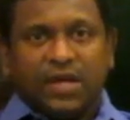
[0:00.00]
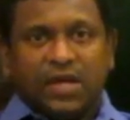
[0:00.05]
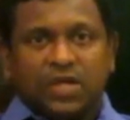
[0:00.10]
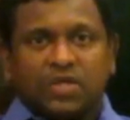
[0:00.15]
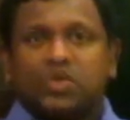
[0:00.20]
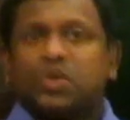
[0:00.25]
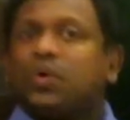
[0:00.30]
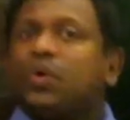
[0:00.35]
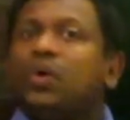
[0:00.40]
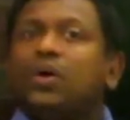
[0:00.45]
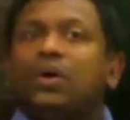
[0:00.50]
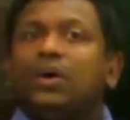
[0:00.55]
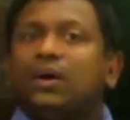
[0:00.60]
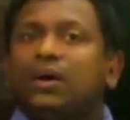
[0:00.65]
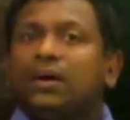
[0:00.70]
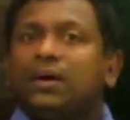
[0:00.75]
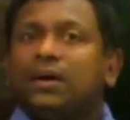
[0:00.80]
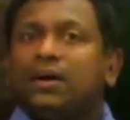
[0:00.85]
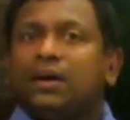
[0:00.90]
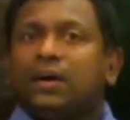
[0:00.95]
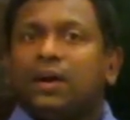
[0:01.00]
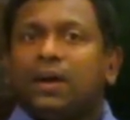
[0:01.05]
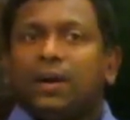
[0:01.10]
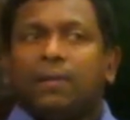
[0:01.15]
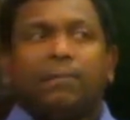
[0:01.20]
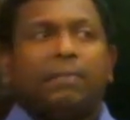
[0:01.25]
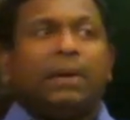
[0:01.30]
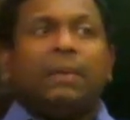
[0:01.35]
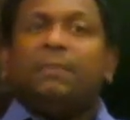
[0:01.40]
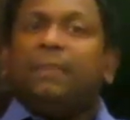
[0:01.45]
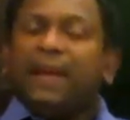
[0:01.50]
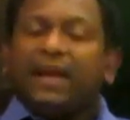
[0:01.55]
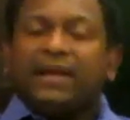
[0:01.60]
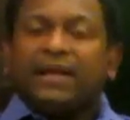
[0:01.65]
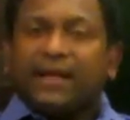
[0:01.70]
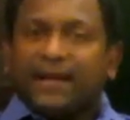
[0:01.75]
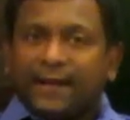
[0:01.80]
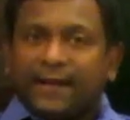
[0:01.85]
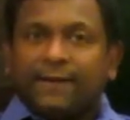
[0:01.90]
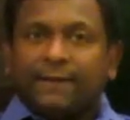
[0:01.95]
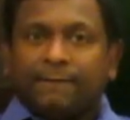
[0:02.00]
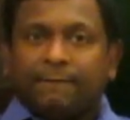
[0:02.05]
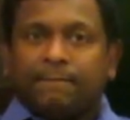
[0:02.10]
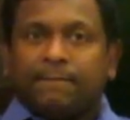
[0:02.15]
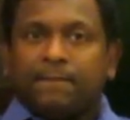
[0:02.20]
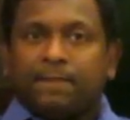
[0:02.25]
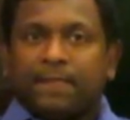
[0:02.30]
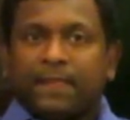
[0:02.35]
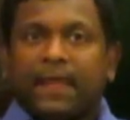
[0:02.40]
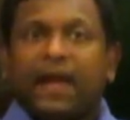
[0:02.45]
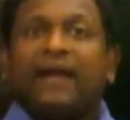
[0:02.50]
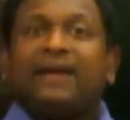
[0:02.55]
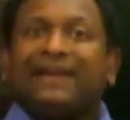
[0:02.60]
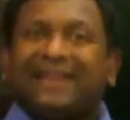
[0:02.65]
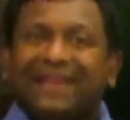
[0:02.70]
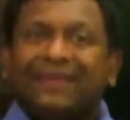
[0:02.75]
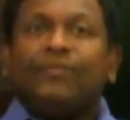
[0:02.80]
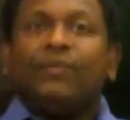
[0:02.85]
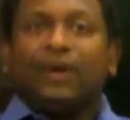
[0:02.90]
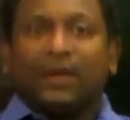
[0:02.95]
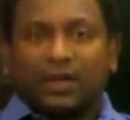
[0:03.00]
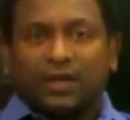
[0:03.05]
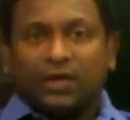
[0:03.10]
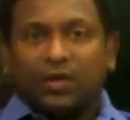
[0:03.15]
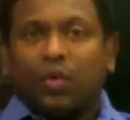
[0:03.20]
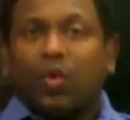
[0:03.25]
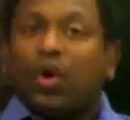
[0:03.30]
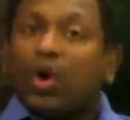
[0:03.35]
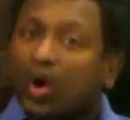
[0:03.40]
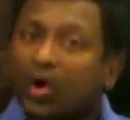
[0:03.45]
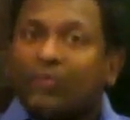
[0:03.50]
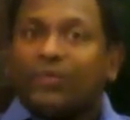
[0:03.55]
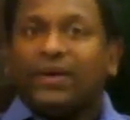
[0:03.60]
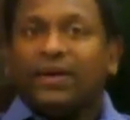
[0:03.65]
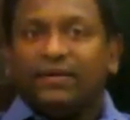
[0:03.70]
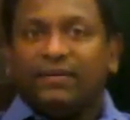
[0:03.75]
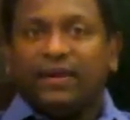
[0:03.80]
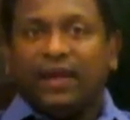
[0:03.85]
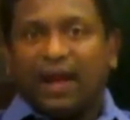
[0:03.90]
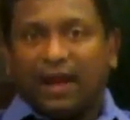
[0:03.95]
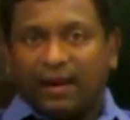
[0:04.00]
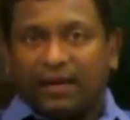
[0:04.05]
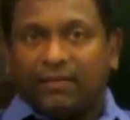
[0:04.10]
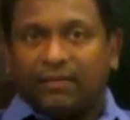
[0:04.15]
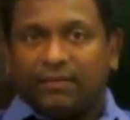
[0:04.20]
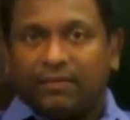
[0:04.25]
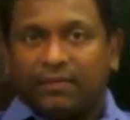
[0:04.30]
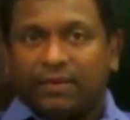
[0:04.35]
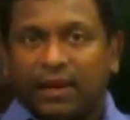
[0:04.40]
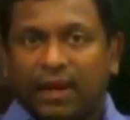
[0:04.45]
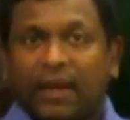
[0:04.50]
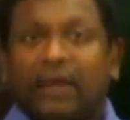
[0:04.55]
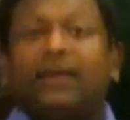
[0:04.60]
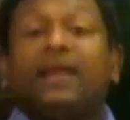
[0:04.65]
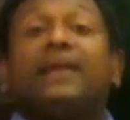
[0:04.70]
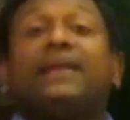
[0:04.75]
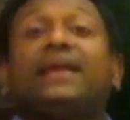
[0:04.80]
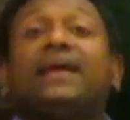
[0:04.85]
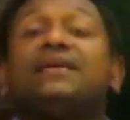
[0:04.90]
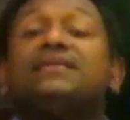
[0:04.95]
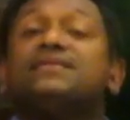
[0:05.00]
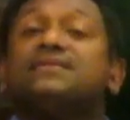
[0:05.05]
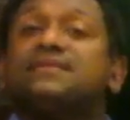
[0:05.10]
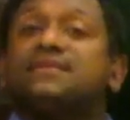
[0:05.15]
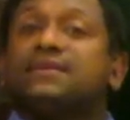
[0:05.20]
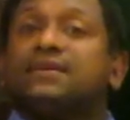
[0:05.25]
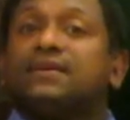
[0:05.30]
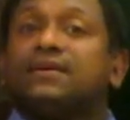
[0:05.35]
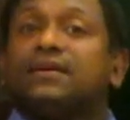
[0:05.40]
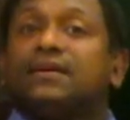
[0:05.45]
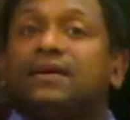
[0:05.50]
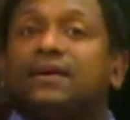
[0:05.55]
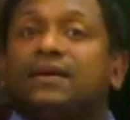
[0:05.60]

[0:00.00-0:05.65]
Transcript: So, by making a teamwork all over India, let us